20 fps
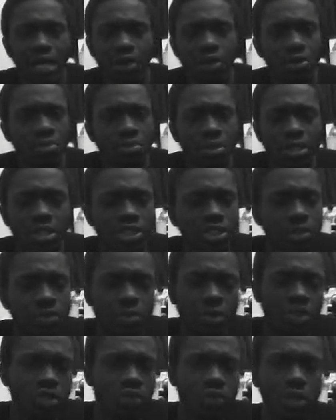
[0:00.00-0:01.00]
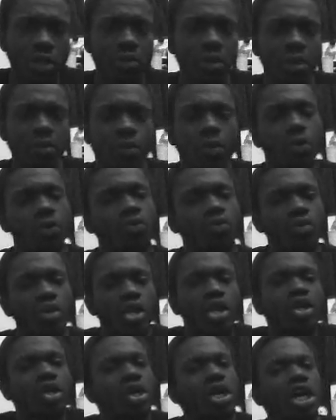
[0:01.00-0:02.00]
not gonna be so much one of my more
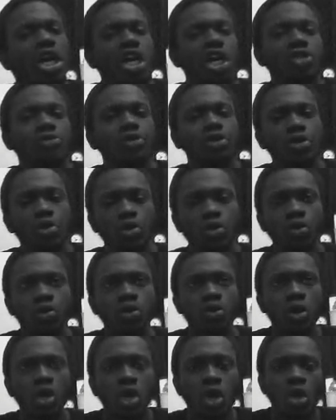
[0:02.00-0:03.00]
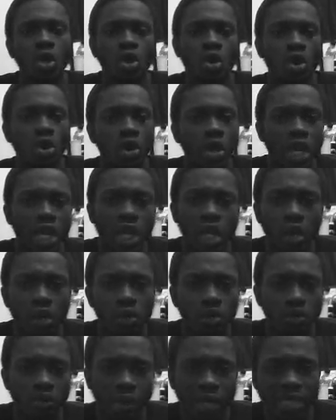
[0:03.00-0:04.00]
real, calm, cool
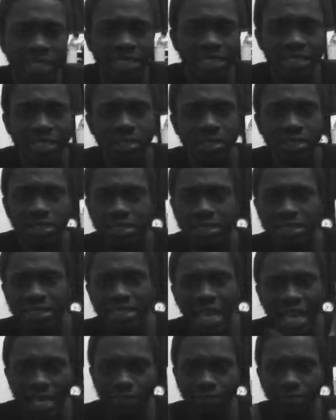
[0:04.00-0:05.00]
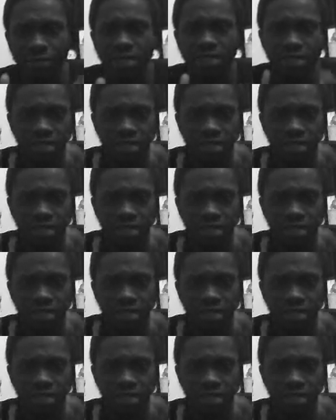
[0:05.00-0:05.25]
Cornell West type